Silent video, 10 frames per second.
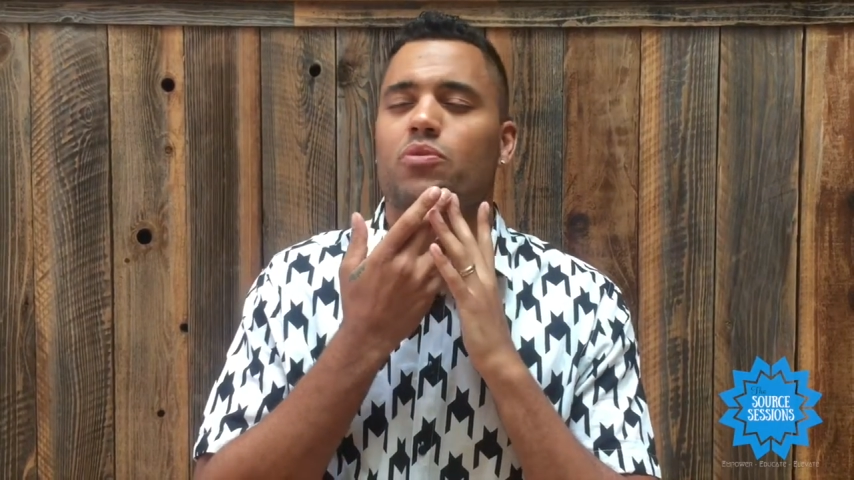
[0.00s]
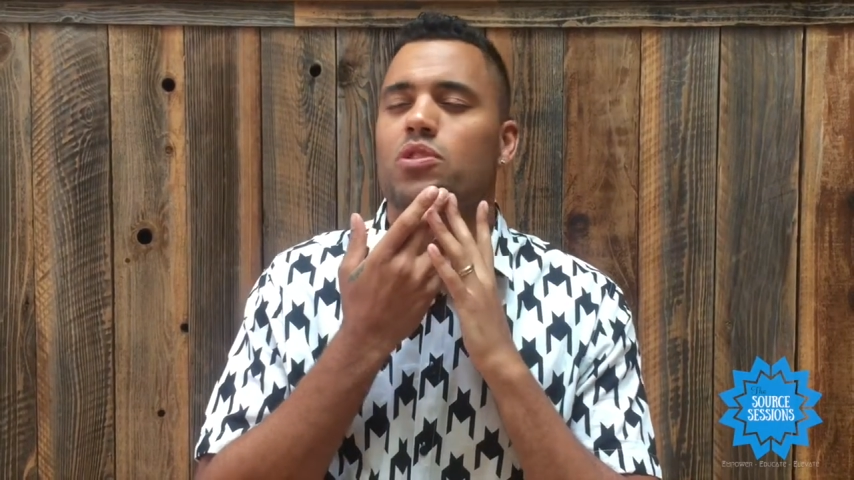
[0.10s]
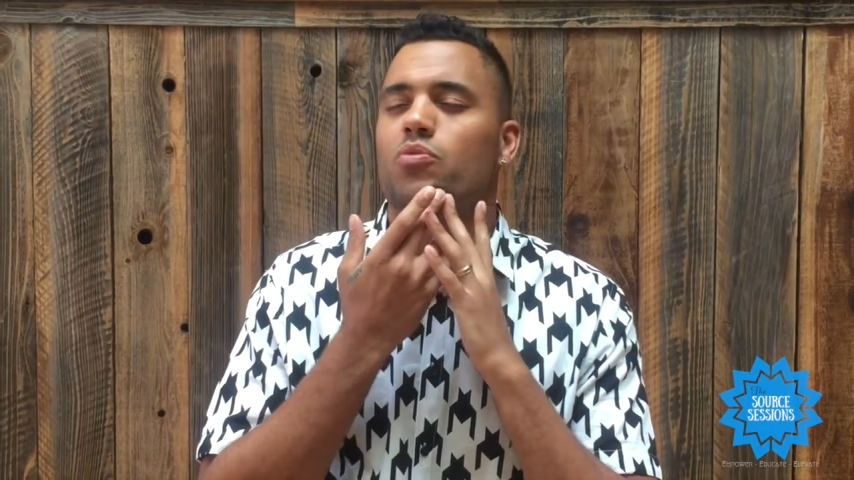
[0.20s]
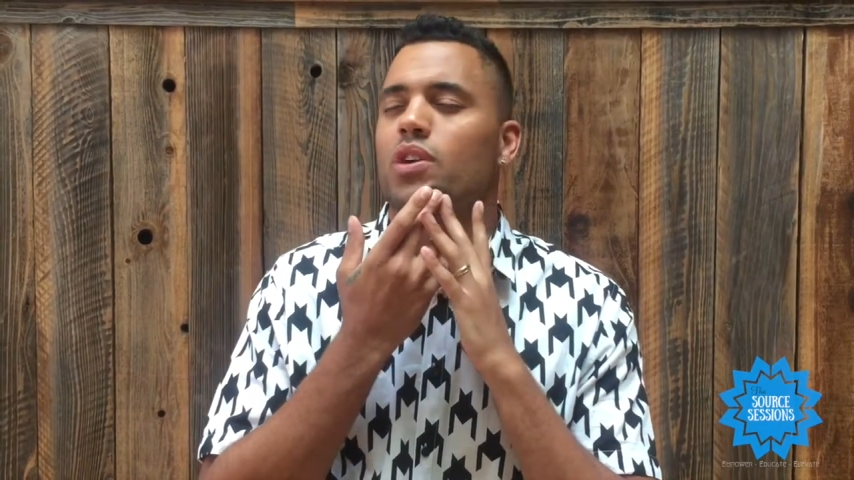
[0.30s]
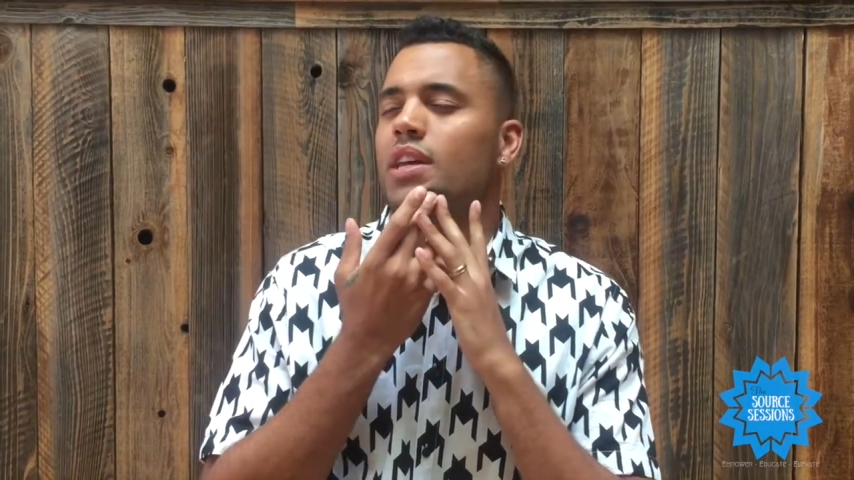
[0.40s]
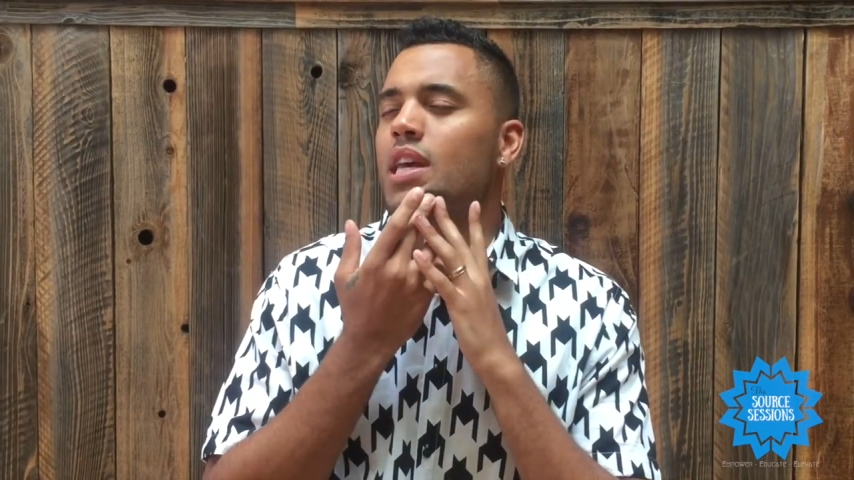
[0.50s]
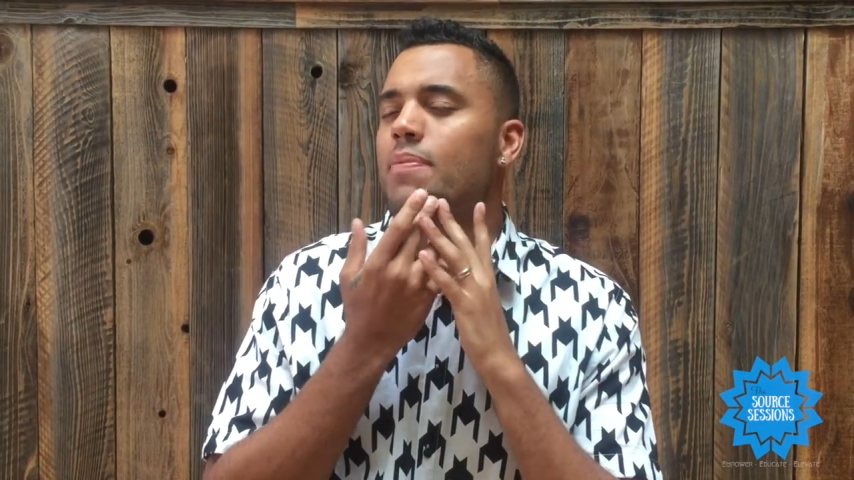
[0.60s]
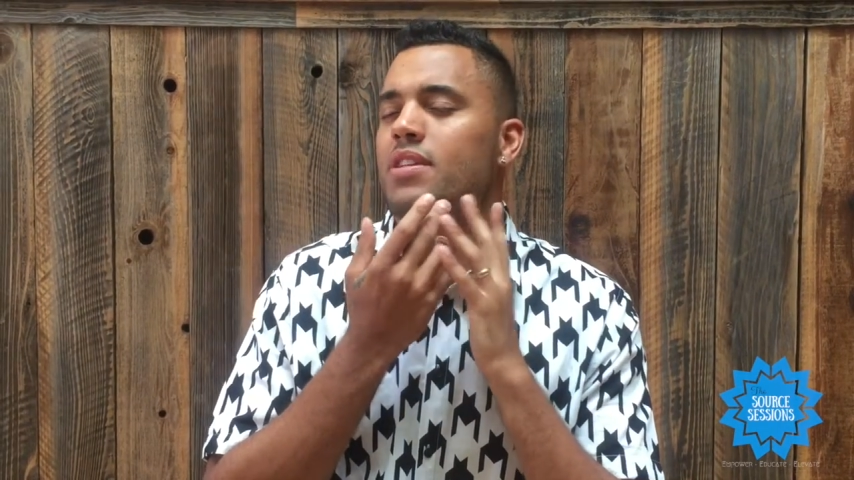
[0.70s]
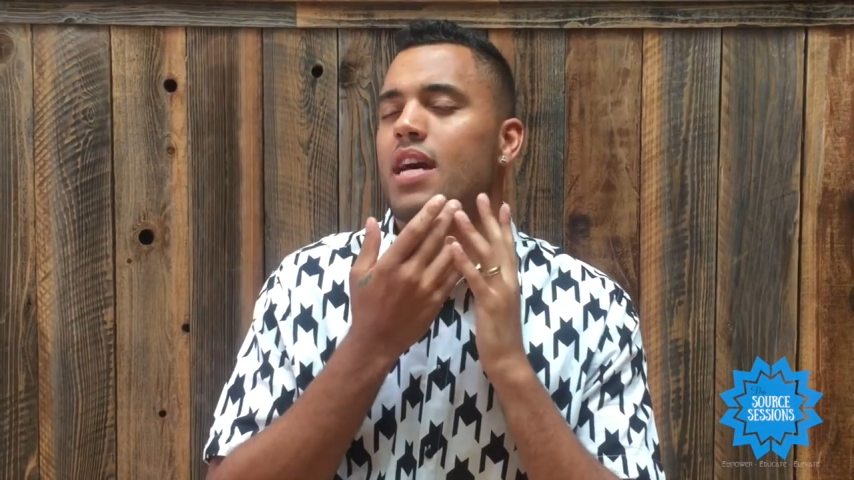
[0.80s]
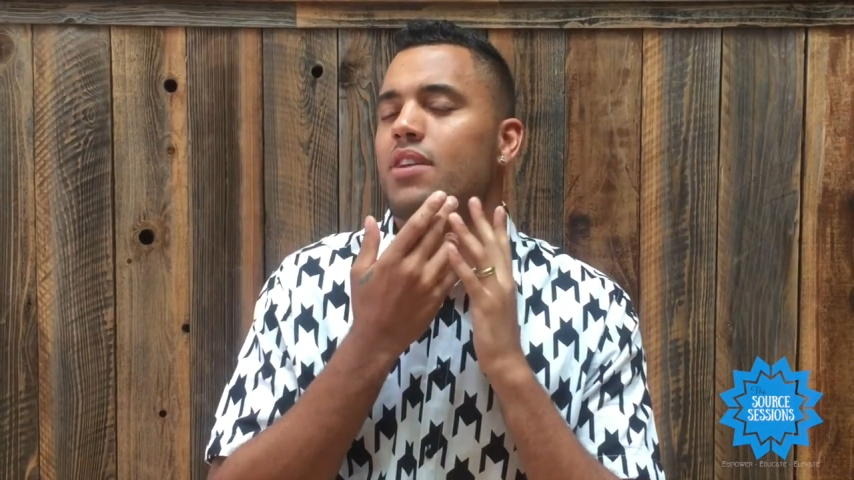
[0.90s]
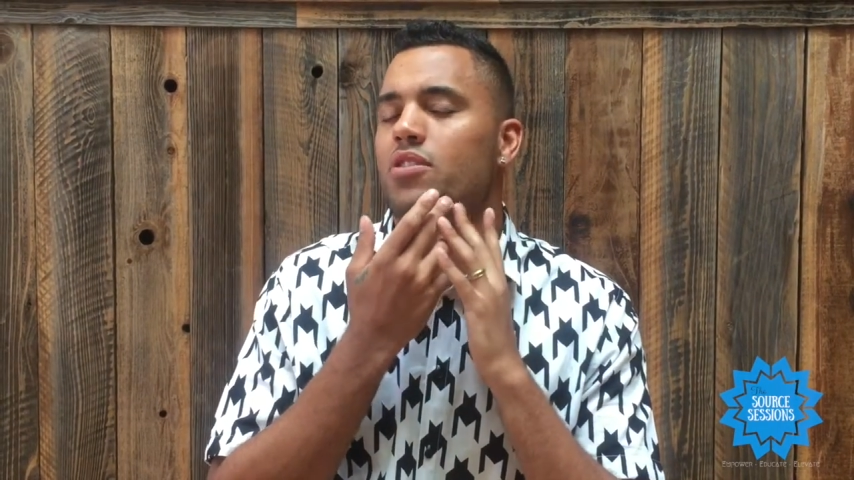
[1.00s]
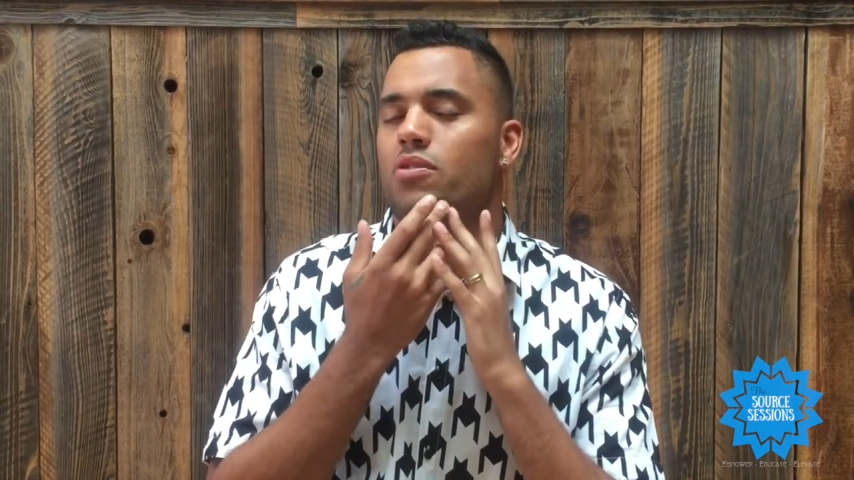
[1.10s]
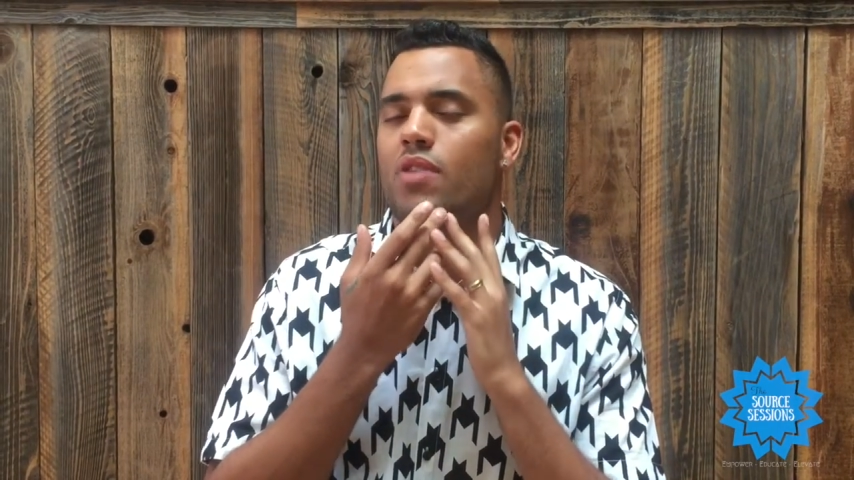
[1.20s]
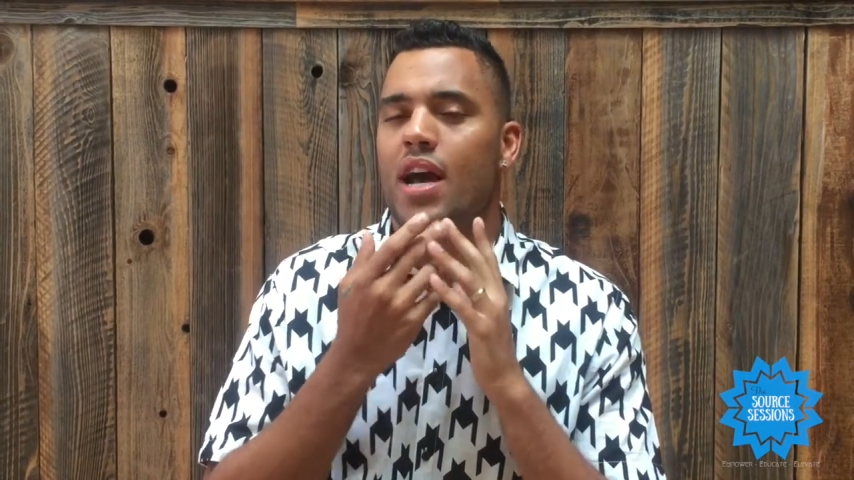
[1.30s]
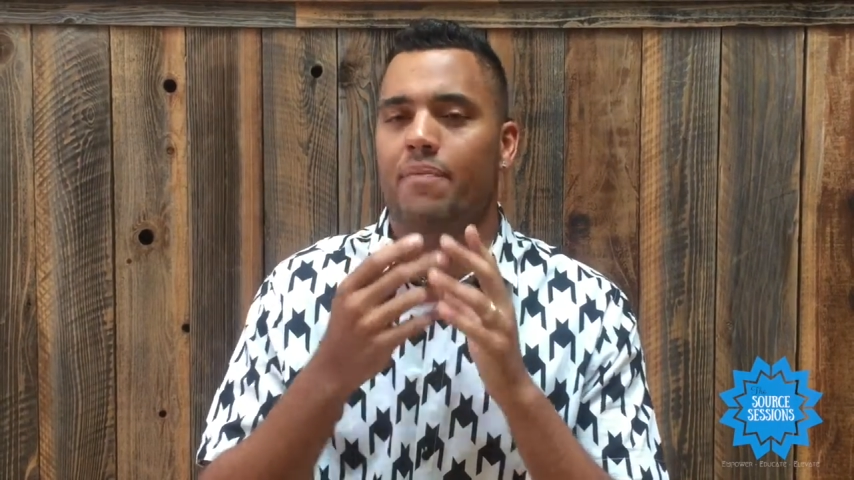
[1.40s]
just want to keep his head to the
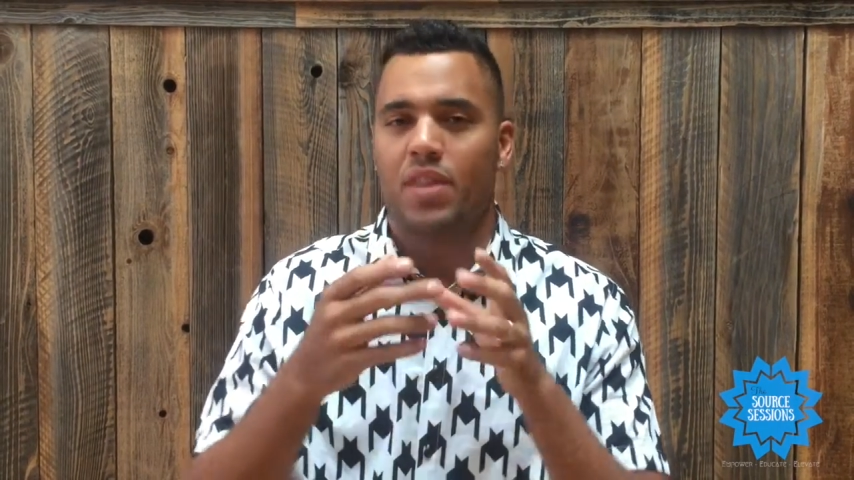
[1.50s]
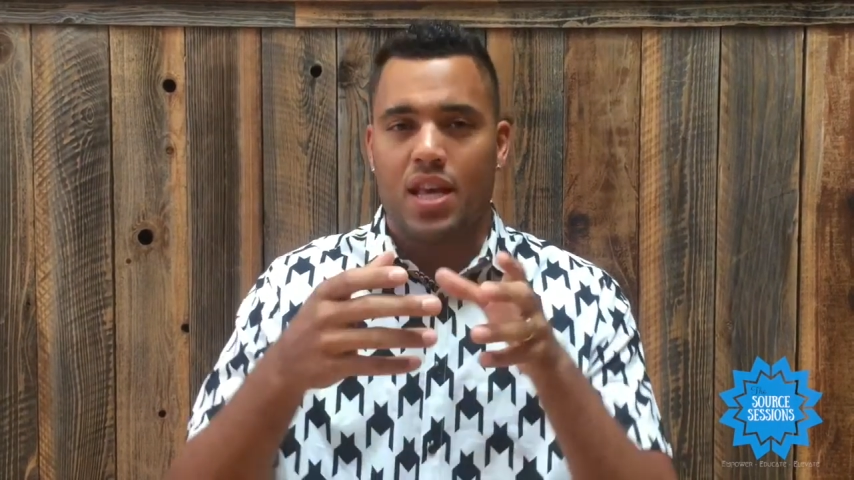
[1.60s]
right.